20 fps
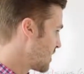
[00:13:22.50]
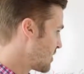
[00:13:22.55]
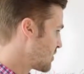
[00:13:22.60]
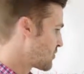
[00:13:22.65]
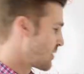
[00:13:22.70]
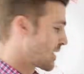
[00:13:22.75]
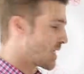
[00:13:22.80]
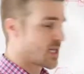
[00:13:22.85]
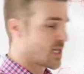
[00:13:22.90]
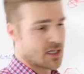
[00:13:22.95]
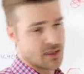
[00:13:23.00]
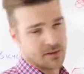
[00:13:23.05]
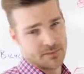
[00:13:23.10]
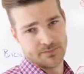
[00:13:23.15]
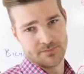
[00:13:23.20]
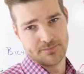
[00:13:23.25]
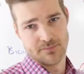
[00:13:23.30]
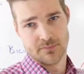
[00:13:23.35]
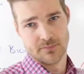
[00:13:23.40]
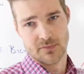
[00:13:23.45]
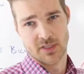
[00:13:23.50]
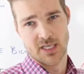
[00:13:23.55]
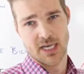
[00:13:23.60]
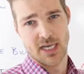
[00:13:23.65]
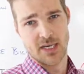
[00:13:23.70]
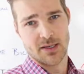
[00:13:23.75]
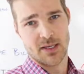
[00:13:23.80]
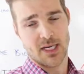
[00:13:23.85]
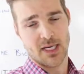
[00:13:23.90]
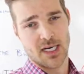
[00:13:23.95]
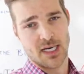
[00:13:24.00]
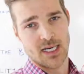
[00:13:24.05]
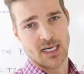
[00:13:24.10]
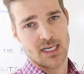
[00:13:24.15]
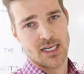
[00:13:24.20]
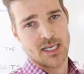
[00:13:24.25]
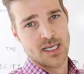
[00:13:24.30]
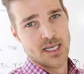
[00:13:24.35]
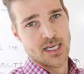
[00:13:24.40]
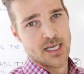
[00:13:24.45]
Drinking, okay?
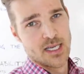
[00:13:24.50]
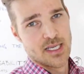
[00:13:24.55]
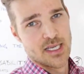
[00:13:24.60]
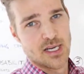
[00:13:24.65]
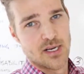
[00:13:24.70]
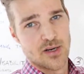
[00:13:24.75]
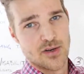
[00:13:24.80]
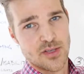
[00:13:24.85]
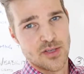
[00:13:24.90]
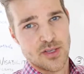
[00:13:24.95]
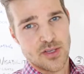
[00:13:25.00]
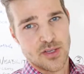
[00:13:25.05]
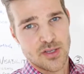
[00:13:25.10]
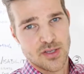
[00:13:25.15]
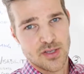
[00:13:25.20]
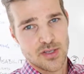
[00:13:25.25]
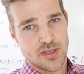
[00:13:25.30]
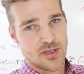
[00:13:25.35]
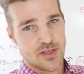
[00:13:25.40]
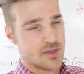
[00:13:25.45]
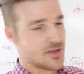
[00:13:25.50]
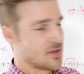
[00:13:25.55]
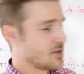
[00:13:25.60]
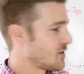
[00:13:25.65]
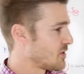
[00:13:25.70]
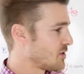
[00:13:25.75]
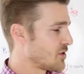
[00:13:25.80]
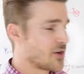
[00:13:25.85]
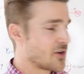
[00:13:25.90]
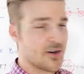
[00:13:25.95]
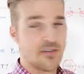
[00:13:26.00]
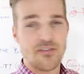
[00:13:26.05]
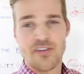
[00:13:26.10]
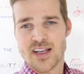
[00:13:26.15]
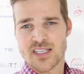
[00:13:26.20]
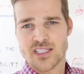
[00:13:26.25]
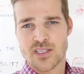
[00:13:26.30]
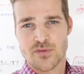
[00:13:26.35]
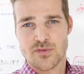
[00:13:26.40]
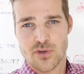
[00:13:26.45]
You're at a
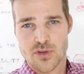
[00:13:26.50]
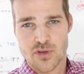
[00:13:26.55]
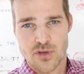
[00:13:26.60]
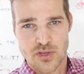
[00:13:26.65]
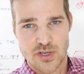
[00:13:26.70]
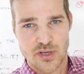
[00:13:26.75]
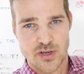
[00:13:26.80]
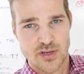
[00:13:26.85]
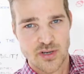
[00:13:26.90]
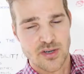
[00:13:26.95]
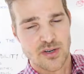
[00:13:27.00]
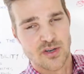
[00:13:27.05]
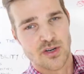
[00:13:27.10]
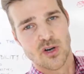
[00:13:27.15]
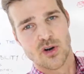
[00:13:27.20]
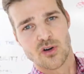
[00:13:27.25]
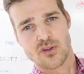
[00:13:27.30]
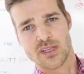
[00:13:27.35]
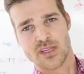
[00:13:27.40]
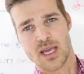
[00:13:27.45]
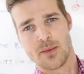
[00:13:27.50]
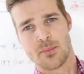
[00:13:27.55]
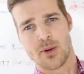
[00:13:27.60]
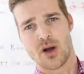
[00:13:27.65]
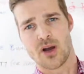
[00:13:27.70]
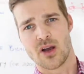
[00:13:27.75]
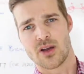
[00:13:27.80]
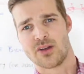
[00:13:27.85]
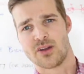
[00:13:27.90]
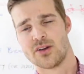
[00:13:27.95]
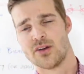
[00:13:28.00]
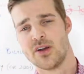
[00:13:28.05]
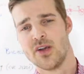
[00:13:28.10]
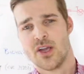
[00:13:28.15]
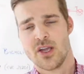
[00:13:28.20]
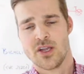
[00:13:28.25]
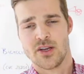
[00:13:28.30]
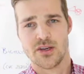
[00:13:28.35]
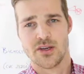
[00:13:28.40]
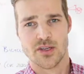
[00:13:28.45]
festival, you're in Golden Gate Park,
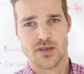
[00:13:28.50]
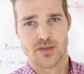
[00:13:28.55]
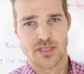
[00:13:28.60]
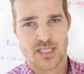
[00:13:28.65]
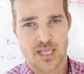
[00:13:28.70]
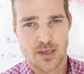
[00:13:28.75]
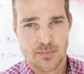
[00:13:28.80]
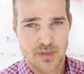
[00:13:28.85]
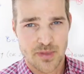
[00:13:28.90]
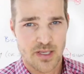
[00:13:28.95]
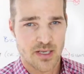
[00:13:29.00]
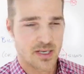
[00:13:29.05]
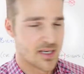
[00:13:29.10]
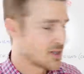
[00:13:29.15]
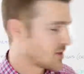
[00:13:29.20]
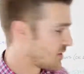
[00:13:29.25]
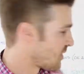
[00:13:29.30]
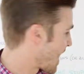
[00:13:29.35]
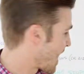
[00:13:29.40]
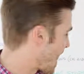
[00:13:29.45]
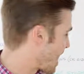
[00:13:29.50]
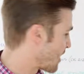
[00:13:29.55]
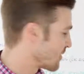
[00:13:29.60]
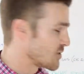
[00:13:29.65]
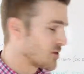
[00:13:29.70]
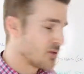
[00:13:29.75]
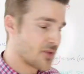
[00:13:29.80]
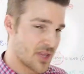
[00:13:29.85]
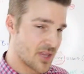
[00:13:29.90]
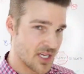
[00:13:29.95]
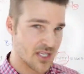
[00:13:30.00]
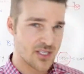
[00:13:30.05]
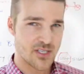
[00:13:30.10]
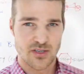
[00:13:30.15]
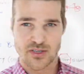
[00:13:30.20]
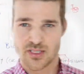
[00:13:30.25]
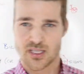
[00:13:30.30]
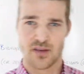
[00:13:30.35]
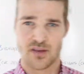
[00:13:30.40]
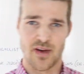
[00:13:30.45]
you're doing something, you're out, you think to
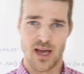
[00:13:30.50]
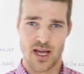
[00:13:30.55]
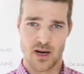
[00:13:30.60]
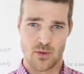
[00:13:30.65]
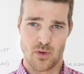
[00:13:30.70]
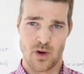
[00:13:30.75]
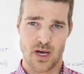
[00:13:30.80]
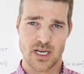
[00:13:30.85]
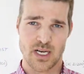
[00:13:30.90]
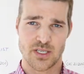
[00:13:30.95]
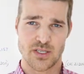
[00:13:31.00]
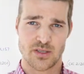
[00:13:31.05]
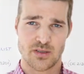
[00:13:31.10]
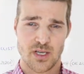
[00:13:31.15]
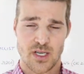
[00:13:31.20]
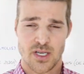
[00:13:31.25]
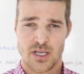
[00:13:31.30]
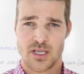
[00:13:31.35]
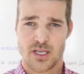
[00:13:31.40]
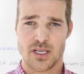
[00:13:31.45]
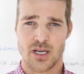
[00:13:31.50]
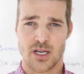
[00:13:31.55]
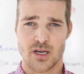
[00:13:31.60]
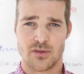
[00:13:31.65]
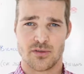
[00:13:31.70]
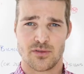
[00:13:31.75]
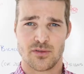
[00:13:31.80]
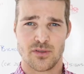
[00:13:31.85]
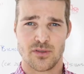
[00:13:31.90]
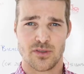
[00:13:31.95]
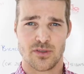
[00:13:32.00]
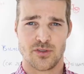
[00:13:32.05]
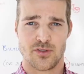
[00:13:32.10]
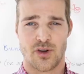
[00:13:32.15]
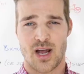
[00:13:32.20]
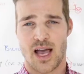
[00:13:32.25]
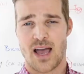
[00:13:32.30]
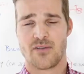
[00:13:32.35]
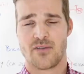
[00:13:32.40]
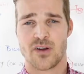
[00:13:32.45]
yourself, I don't want to,
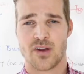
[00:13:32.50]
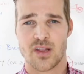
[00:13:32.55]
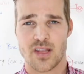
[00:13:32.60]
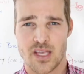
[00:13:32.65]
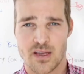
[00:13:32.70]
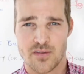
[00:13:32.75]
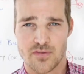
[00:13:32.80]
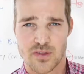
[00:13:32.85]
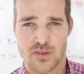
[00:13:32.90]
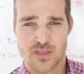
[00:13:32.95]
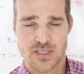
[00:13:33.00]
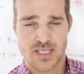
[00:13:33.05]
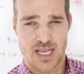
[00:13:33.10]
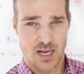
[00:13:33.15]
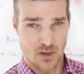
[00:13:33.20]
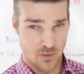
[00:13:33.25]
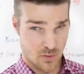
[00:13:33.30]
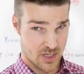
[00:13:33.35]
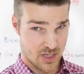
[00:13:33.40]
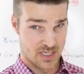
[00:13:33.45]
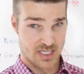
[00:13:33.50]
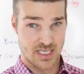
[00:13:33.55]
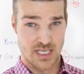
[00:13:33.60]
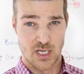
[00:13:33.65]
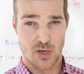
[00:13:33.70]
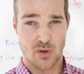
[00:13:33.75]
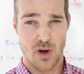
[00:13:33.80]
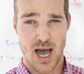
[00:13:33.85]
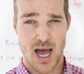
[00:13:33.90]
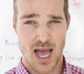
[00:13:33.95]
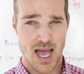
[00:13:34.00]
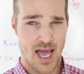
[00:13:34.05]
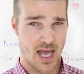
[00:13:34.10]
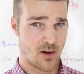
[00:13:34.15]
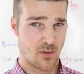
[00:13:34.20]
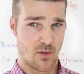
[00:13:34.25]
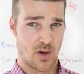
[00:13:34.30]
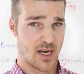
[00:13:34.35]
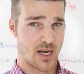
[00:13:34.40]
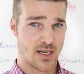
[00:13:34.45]
drive under the influence. I don't want a DUI. I
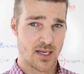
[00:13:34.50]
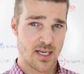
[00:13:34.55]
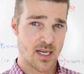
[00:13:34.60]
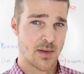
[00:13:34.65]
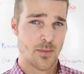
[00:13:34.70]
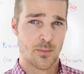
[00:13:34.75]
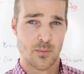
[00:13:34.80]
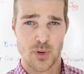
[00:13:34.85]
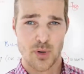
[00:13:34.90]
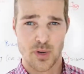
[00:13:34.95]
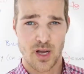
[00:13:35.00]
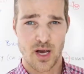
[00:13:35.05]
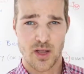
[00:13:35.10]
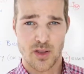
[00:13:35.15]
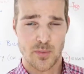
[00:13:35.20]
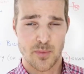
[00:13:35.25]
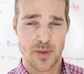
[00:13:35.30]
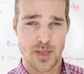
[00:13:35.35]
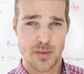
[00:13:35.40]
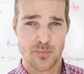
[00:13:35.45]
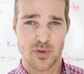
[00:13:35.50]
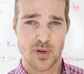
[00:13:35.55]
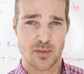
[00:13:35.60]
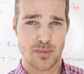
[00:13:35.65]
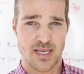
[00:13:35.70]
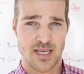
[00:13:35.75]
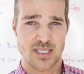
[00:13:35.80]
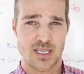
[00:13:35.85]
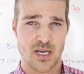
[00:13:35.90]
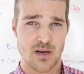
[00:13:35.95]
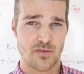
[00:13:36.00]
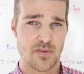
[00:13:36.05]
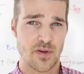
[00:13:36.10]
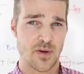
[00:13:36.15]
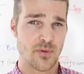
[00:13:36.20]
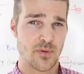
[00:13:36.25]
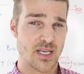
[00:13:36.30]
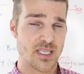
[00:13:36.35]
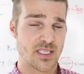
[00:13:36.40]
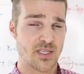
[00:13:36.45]
don't want to put other people and myself
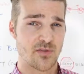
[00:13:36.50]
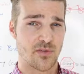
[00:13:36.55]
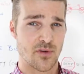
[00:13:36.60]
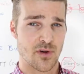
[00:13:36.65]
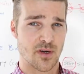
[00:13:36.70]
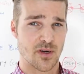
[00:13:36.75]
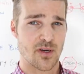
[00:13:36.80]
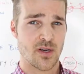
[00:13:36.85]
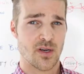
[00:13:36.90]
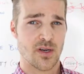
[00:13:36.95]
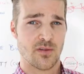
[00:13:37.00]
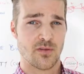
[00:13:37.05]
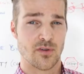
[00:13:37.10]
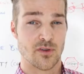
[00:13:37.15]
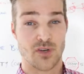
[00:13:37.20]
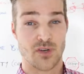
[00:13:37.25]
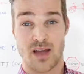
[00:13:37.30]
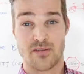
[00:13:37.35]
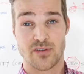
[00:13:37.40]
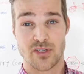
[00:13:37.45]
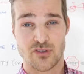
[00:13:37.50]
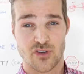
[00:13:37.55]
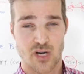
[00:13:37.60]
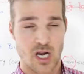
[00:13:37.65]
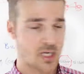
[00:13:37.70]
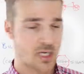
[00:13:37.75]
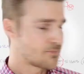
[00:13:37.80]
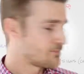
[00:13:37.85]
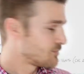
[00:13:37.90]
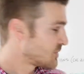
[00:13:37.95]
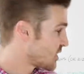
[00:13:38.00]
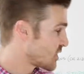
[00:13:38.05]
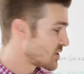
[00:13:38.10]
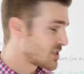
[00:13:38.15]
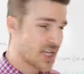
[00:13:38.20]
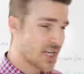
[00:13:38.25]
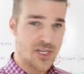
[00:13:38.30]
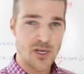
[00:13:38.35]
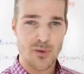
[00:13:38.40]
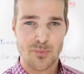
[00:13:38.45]
at risk for driving drunk. So you
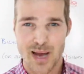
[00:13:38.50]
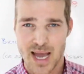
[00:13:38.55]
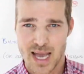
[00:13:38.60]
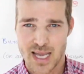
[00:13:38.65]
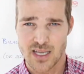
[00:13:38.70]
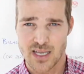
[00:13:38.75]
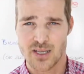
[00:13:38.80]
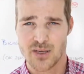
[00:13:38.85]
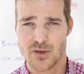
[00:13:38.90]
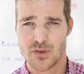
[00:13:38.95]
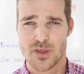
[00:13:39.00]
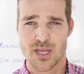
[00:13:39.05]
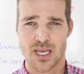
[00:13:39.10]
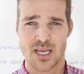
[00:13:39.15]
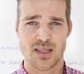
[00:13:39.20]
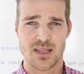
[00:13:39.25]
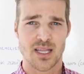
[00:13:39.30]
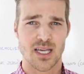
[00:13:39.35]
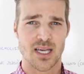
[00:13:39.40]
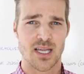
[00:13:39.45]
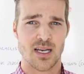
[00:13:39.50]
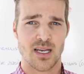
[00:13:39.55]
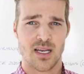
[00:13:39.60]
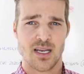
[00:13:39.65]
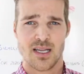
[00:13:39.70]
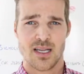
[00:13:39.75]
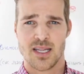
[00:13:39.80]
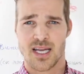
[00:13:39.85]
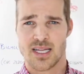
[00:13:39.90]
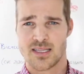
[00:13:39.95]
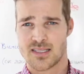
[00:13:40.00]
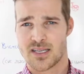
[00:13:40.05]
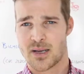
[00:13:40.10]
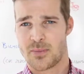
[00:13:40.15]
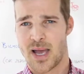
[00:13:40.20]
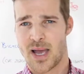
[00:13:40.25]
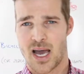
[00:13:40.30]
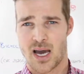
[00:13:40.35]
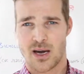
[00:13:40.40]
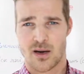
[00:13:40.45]
take your bike and you think that that's
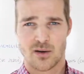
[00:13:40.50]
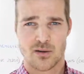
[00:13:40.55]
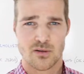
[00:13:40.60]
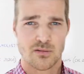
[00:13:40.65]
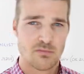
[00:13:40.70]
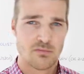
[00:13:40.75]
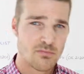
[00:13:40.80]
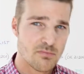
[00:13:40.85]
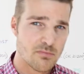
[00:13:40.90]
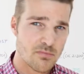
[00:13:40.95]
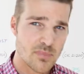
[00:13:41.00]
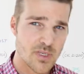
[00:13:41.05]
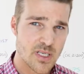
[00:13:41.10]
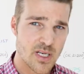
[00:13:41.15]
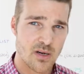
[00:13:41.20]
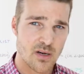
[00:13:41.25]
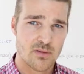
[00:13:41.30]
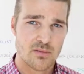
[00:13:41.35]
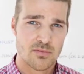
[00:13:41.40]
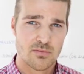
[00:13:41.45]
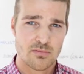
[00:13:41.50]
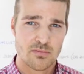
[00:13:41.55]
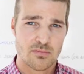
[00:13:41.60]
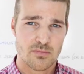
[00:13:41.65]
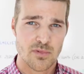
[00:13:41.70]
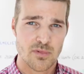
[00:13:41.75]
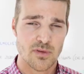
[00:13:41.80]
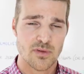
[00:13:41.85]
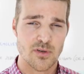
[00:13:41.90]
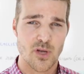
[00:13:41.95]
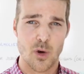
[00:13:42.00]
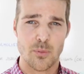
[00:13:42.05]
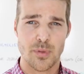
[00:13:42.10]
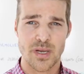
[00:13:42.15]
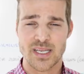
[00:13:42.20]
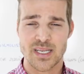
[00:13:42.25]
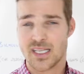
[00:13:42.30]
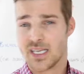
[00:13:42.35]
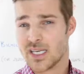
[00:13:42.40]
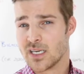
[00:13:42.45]
somehow, no
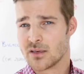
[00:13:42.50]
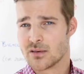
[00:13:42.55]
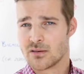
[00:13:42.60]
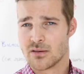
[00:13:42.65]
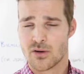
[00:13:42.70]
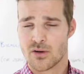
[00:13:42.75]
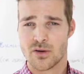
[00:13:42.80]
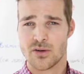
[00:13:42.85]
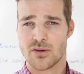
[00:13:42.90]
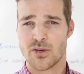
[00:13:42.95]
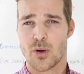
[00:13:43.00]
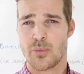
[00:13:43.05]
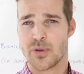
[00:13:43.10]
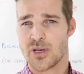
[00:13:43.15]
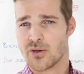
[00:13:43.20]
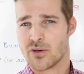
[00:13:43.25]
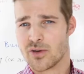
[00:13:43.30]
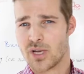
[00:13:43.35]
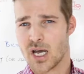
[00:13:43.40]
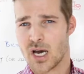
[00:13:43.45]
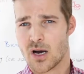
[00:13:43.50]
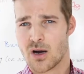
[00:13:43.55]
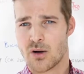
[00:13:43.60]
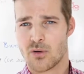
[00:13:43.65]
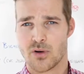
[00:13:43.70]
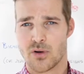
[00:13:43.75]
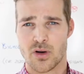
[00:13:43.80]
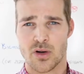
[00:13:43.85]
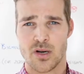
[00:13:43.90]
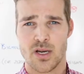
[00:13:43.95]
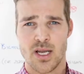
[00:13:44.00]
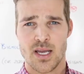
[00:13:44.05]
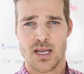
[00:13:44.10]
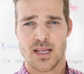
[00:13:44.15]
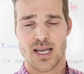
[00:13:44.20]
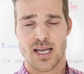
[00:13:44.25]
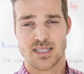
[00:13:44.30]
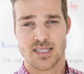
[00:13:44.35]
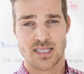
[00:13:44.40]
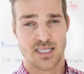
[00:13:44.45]
big deal, or nobody will know, or
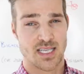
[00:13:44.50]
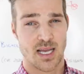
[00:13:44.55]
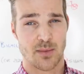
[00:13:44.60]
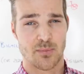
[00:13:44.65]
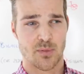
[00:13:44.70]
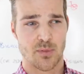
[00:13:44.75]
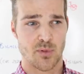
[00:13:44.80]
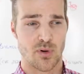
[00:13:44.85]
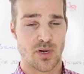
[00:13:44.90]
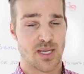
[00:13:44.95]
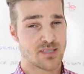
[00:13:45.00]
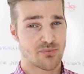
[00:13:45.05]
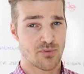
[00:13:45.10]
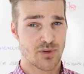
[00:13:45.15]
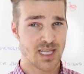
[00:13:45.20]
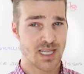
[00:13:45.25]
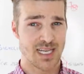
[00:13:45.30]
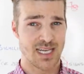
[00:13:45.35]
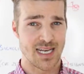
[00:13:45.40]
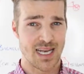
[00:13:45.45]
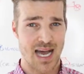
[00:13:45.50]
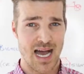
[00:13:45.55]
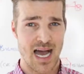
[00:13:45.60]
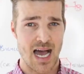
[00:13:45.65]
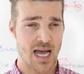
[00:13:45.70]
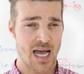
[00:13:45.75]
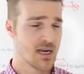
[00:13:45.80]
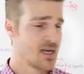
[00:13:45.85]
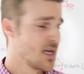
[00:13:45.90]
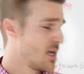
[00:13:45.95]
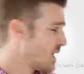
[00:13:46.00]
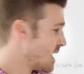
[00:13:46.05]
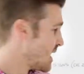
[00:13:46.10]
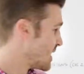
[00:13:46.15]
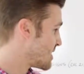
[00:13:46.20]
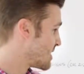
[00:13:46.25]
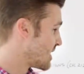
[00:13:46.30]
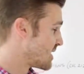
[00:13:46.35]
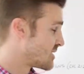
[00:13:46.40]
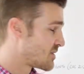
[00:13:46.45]
that's acceptable. It's really not.
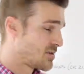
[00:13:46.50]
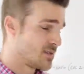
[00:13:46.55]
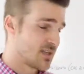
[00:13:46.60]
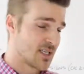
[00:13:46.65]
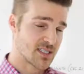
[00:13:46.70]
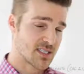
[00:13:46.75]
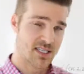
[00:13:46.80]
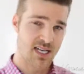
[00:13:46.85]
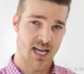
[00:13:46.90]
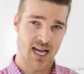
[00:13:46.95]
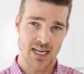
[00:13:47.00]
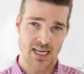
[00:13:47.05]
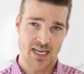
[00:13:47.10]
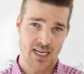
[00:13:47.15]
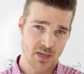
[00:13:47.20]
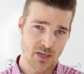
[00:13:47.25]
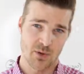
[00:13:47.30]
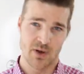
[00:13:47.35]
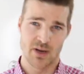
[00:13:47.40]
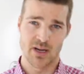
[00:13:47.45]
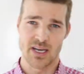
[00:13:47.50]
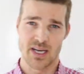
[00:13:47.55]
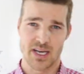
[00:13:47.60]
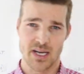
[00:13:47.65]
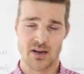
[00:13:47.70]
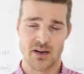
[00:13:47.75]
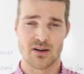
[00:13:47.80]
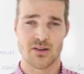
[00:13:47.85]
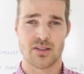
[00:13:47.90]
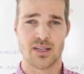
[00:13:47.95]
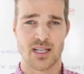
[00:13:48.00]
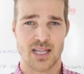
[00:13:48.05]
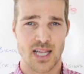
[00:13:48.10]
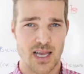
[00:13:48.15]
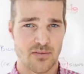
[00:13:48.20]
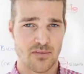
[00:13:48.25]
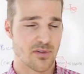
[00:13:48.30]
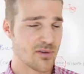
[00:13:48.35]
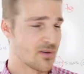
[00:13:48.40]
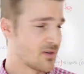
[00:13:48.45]
It's not anywhere near the
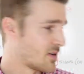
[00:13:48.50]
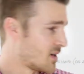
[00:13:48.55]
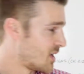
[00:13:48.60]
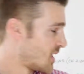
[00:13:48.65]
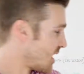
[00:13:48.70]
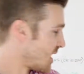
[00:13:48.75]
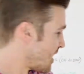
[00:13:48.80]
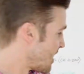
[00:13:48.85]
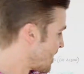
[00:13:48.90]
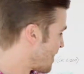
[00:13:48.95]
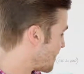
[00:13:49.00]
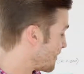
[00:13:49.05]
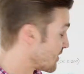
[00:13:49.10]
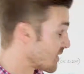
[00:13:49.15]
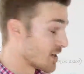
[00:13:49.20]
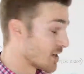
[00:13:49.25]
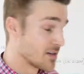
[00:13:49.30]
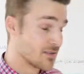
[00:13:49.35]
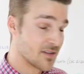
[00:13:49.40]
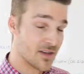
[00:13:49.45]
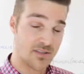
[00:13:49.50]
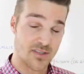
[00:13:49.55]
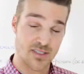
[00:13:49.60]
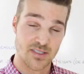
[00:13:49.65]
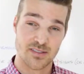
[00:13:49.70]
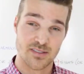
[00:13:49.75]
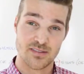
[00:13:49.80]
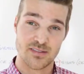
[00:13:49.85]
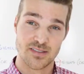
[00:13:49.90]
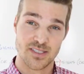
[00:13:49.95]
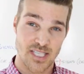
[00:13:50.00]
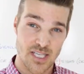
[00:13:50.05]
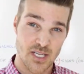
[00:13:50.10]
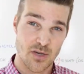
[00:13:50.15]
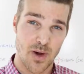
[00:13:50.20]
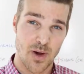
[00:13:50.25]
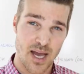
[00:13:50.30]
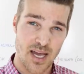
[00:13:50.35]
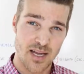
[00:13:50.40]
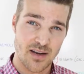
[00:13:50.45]
level of a
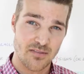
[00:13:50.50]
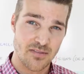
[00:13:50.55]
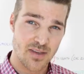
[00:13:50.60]
DUI in a